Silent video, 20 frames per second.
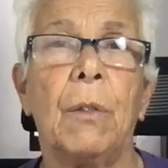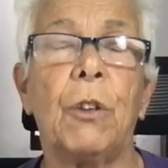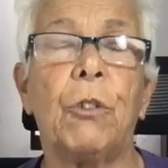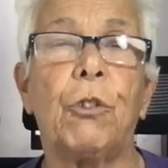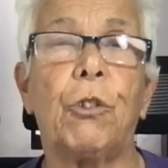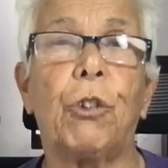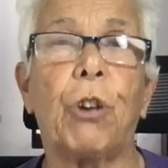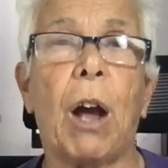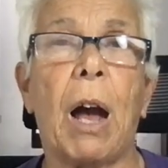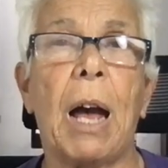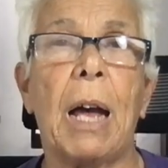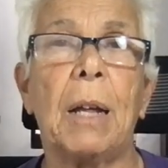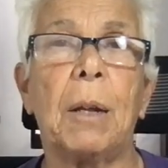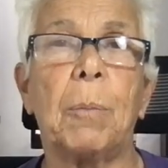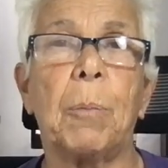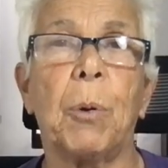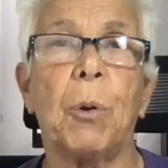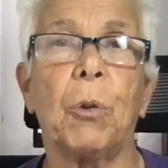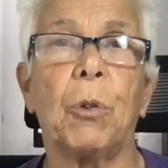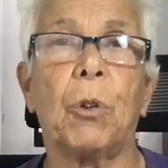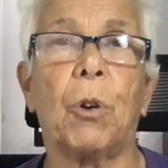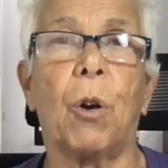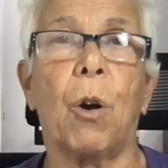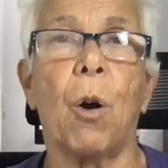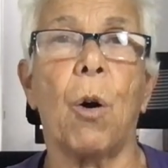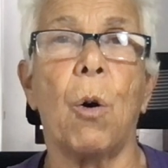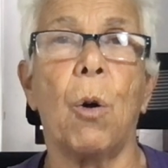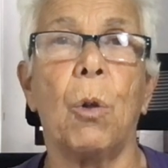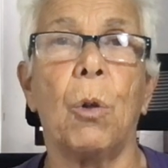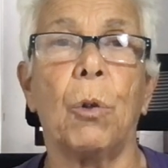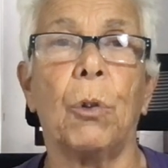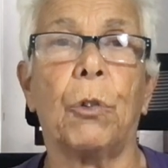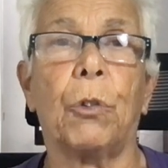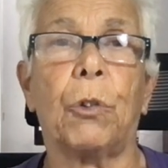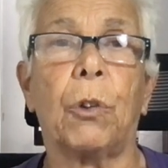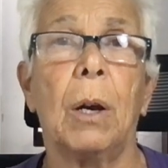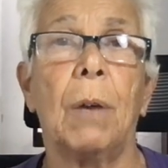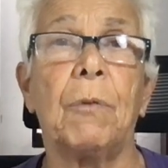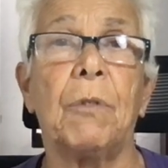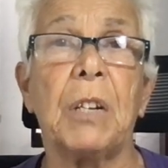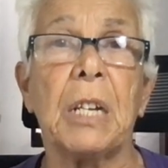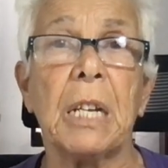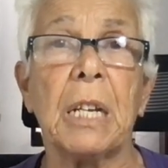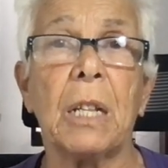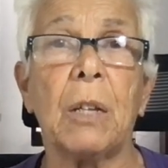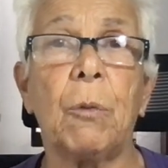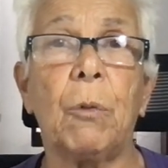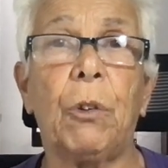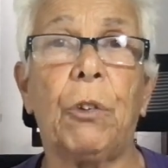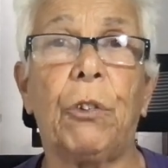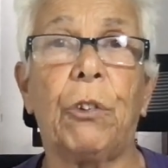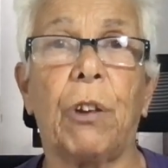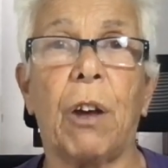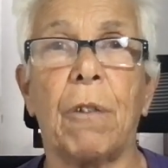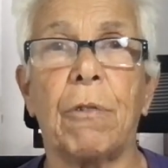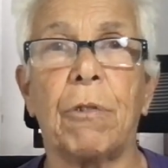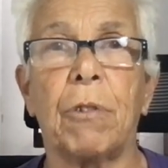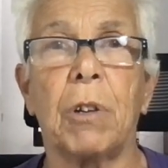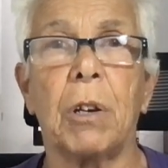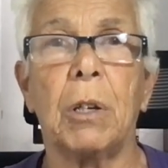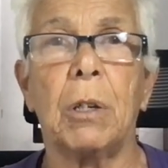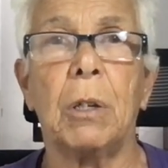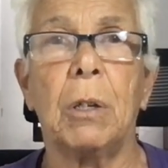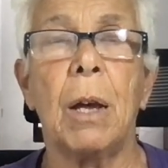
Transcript: the childbirth goals of dealing with suffering